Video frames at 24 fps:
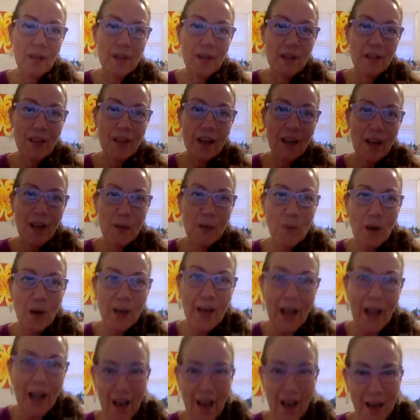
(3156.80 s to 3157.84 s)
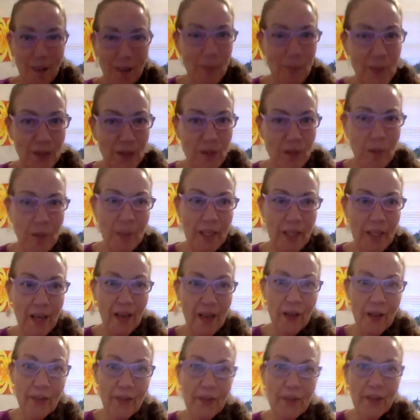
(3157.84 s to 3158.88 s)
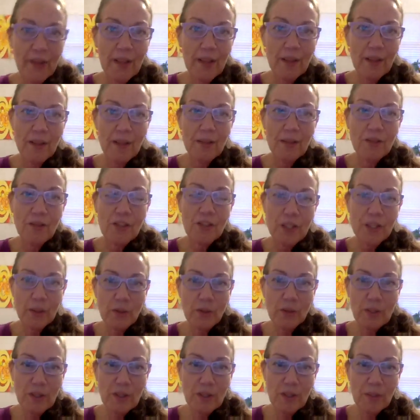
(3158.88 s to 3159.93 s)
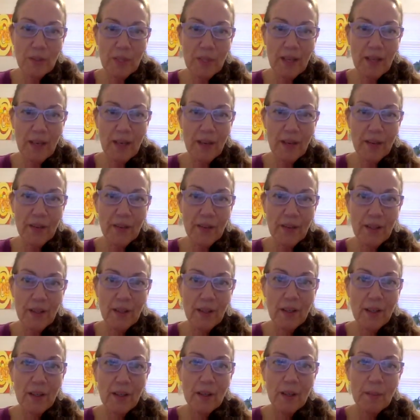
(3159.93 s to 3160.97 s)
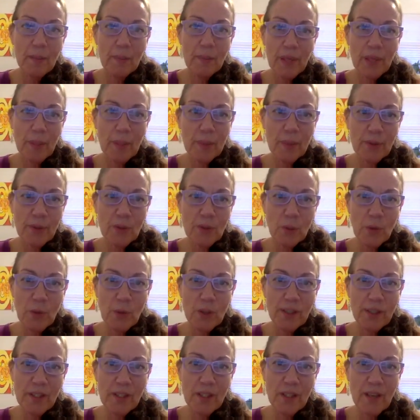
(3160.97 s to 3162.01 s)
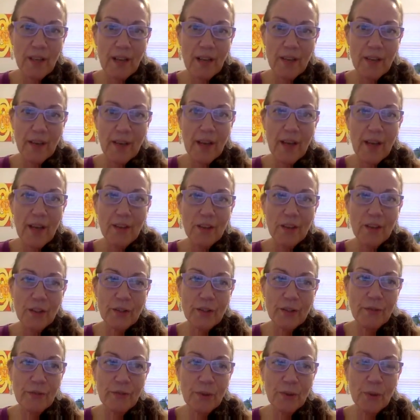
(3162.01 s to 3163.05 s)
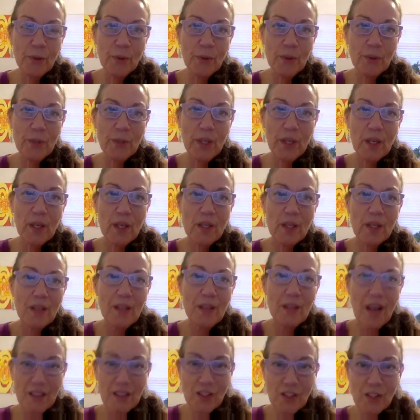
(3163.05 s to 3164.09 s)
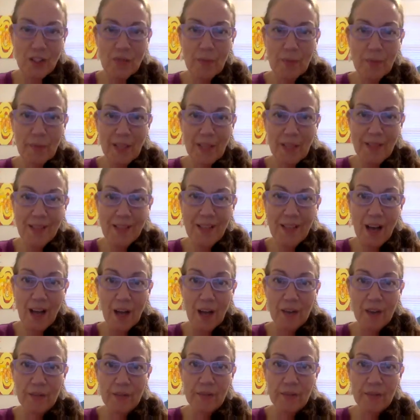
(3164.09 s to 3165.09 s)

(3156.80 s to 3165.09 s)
that I want animals to be healthy, children to be healthy, people to work together, and good food, not just for myself,